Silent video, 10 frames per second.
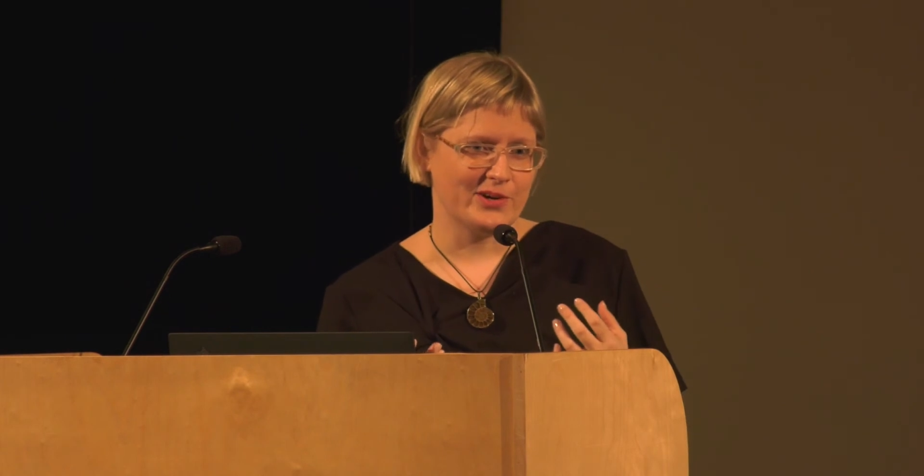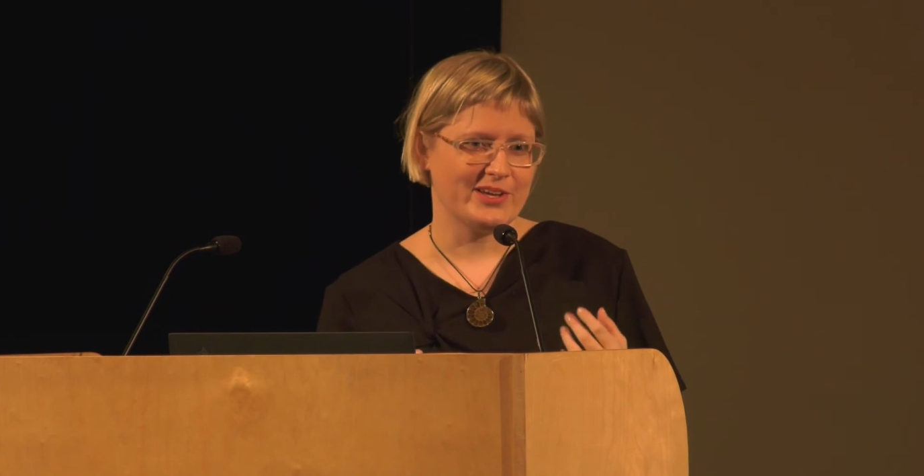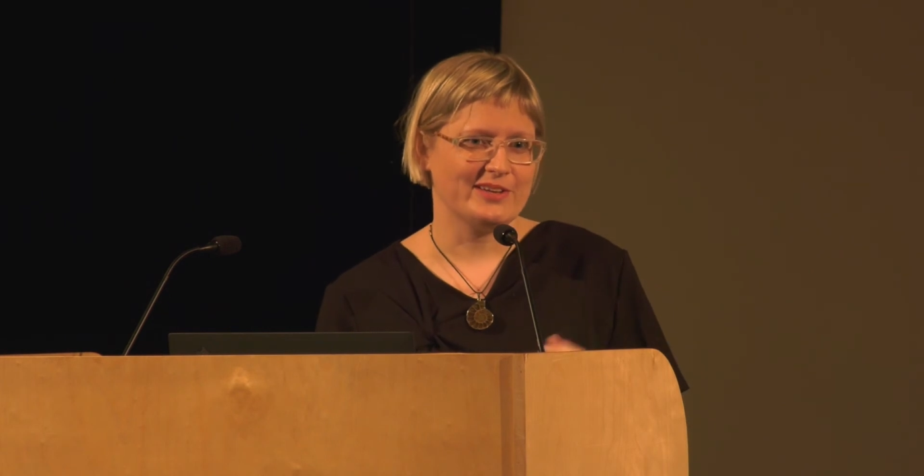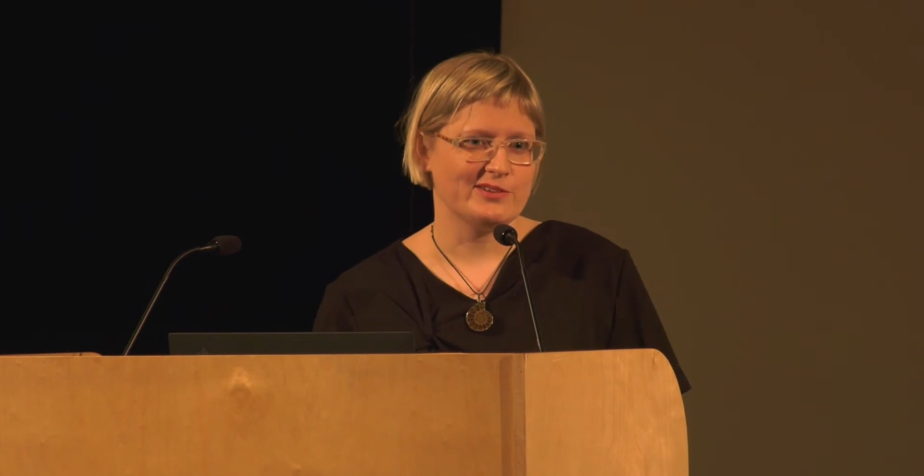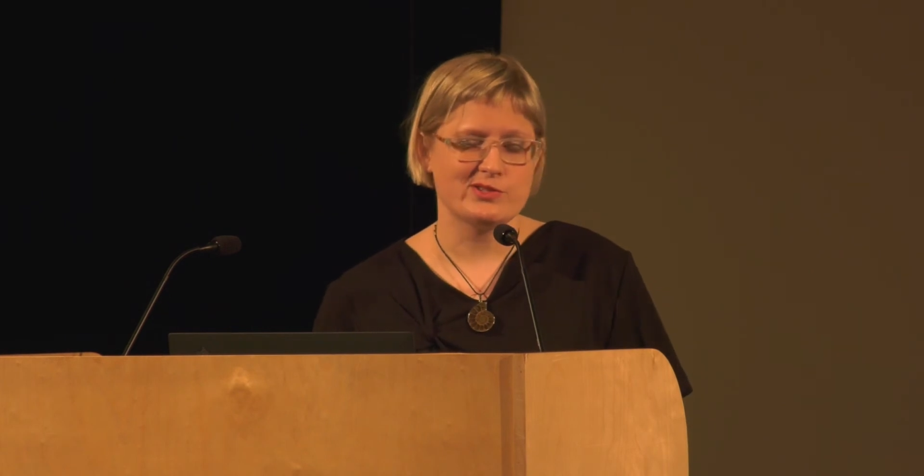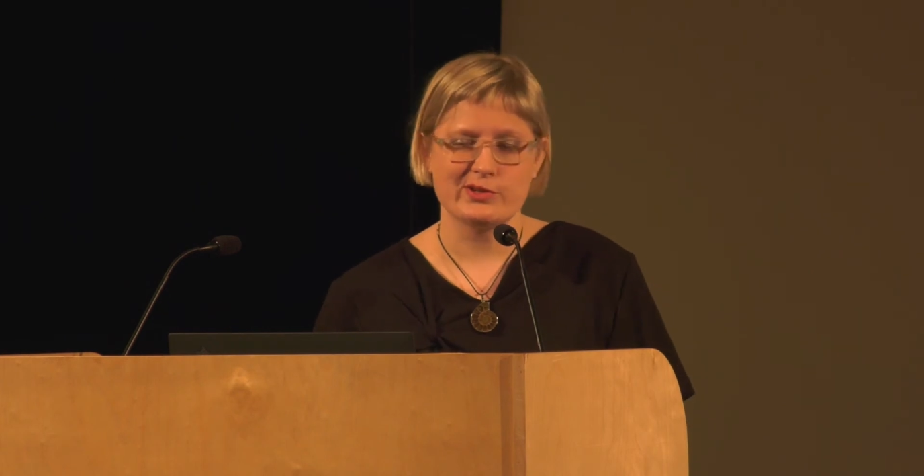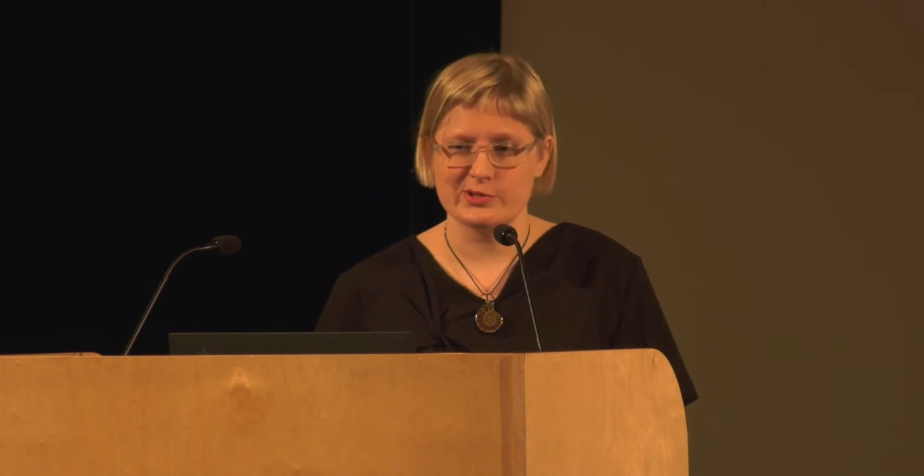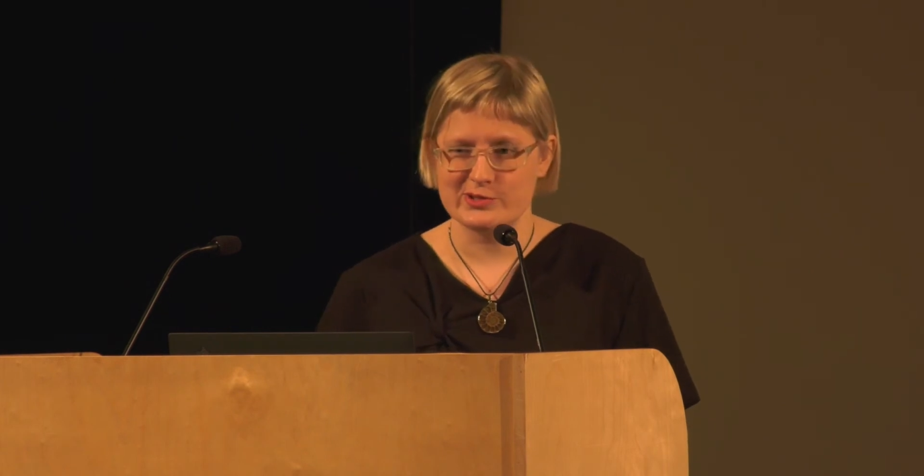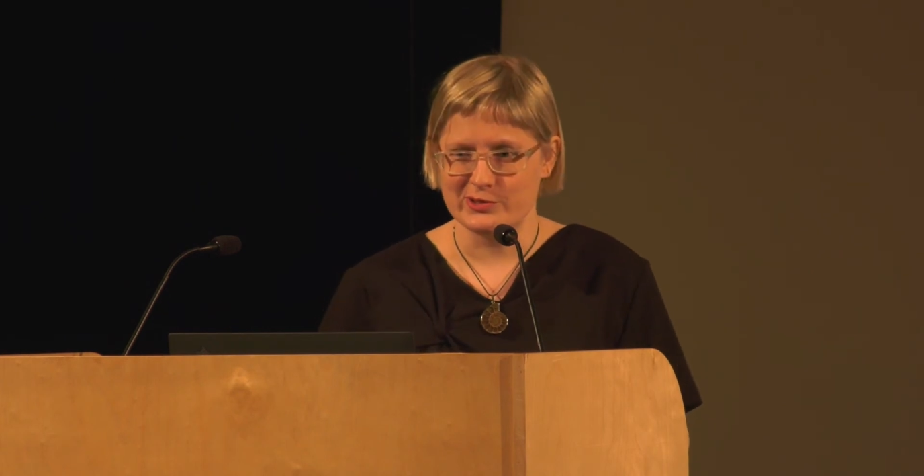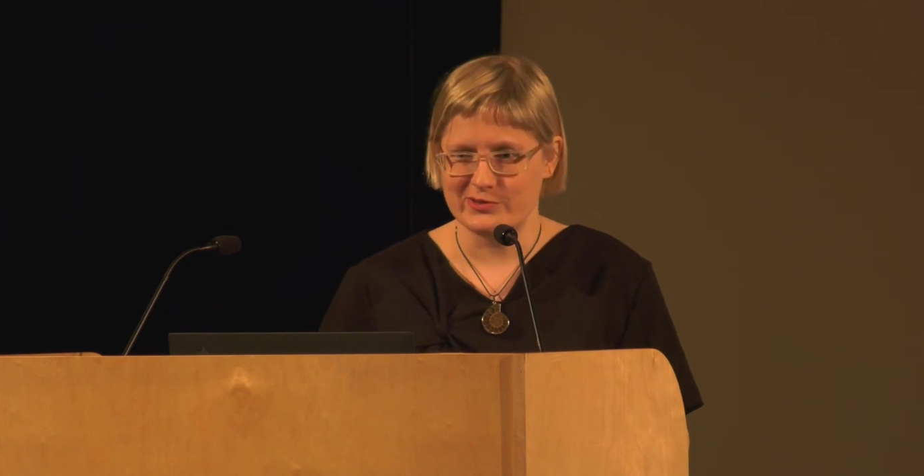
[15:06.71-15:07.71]
working in the
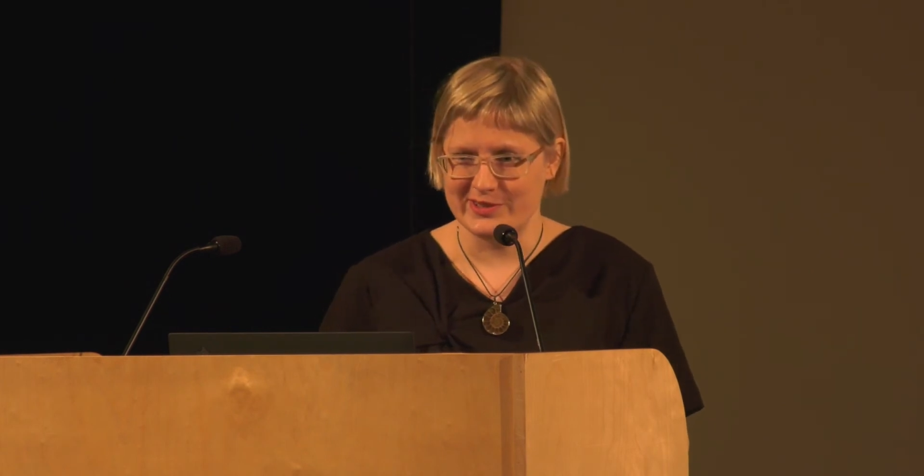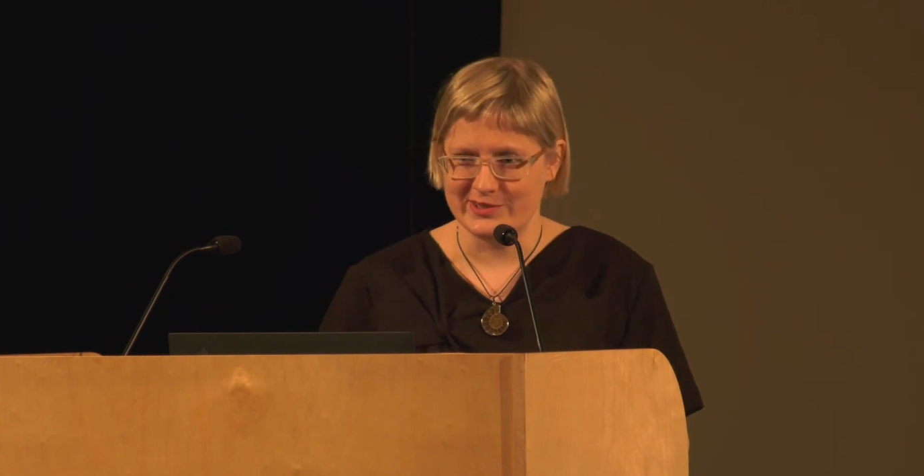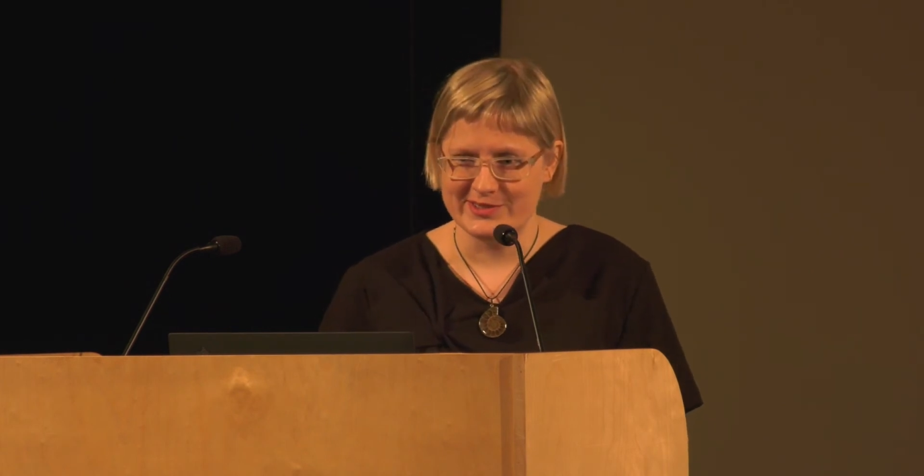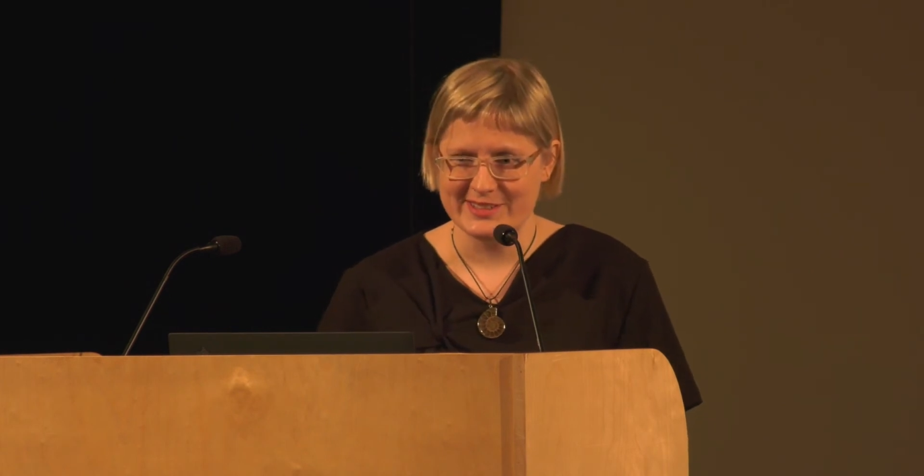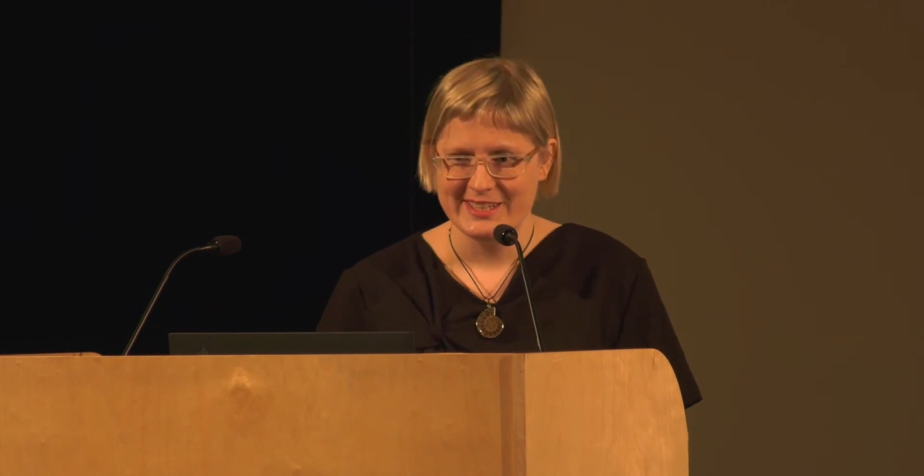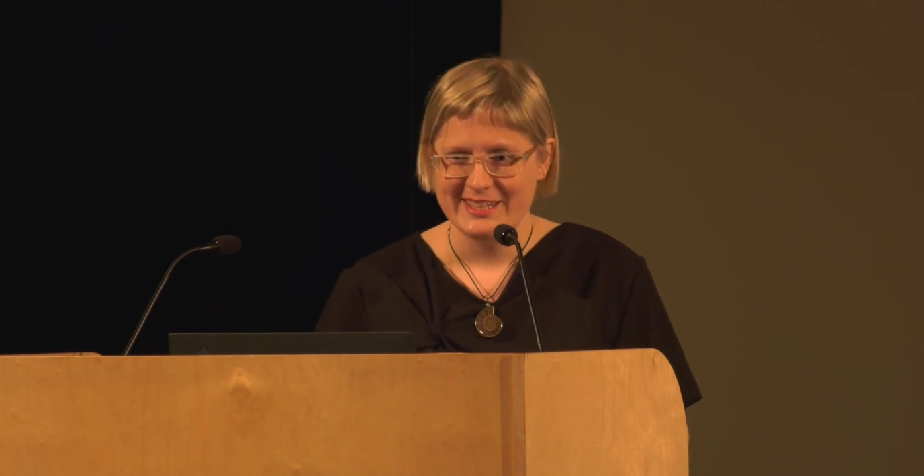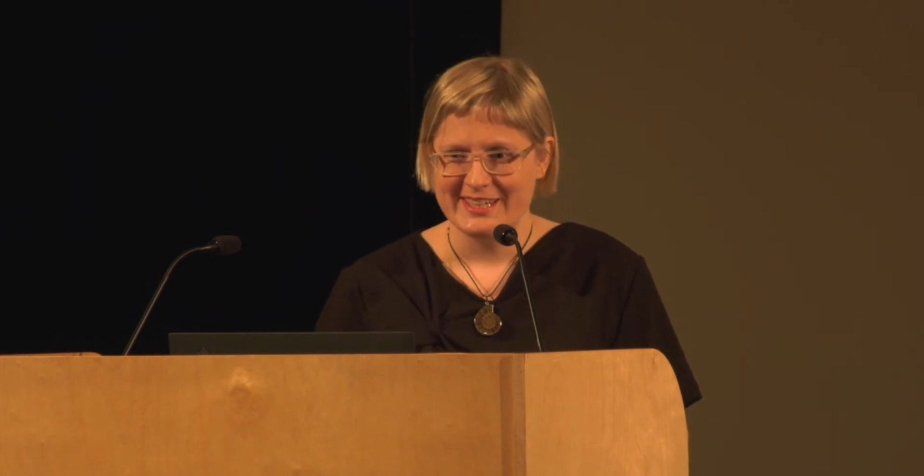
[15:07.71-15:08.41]
social field.